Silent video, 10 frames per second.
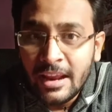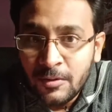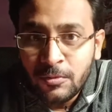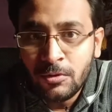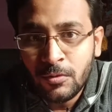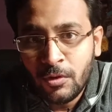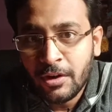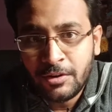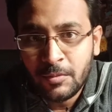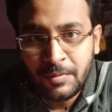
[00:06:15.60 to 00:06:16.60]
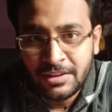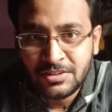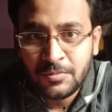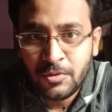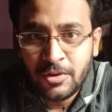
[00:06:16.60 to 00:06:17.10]
helpful for your
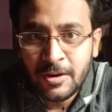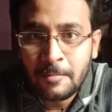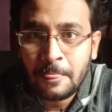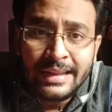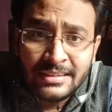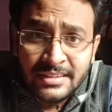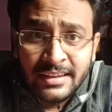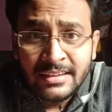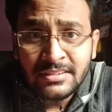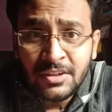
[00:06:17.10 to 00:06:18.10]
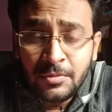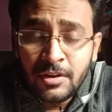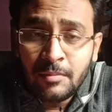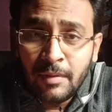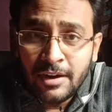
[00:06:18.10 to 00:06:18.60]
PhD program. Next thing is, if
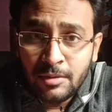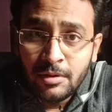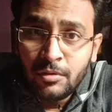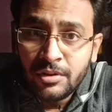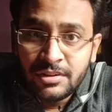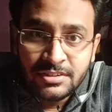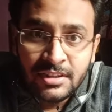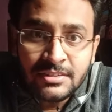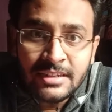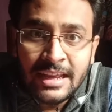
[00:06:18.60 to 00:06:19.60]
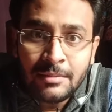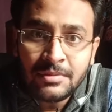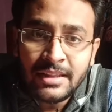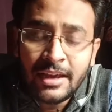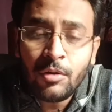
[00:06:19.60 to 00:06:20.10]
you are a part of a good research
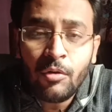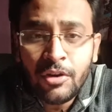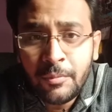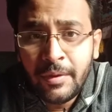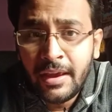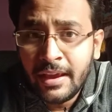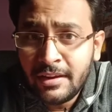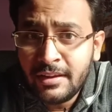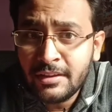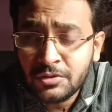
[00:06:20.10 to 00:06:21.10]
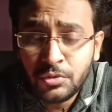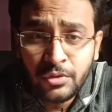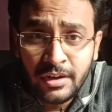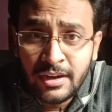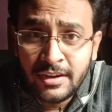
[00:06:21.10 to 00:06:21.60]
lab, there won't be any
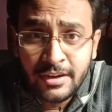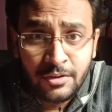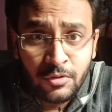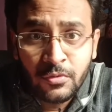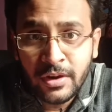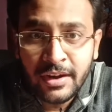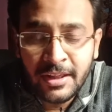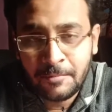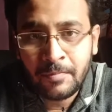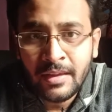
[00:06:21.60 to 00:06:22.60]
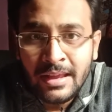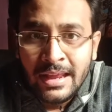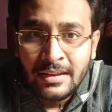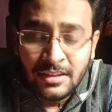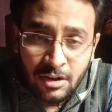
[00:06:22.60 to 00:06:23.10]
issue related to funding.
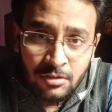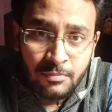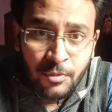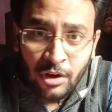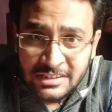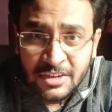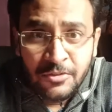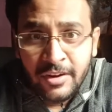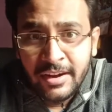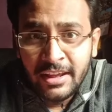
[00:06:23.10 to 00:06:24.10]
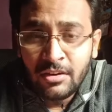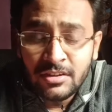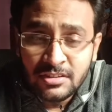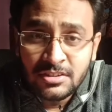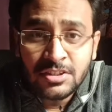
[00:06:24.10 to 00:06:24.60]
Now, project funding
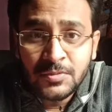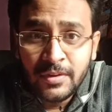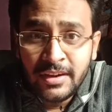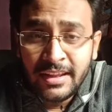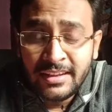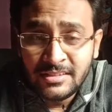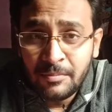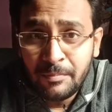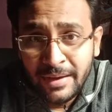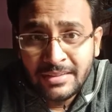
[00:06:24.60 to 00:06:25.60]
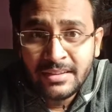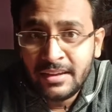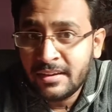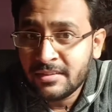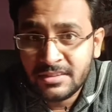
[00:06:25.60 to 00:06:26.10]
or research funding is a big
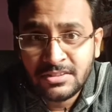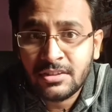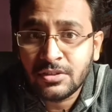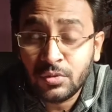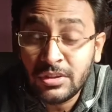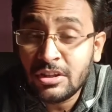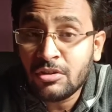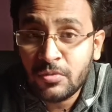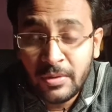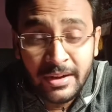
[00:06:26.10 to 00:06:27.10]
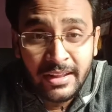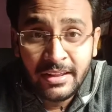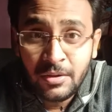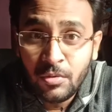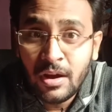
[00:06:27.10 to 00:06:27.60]
thing in research. Without
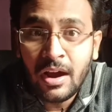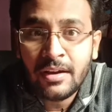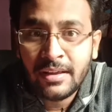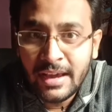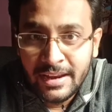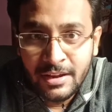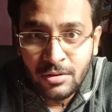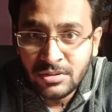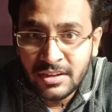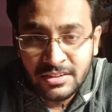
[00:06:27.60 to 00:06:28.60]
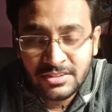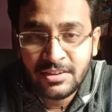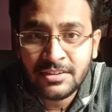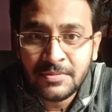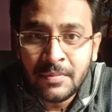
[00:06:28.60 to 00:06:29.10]
funding, you can't carry out the
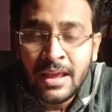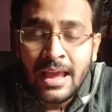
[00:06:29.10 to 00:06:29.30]
research,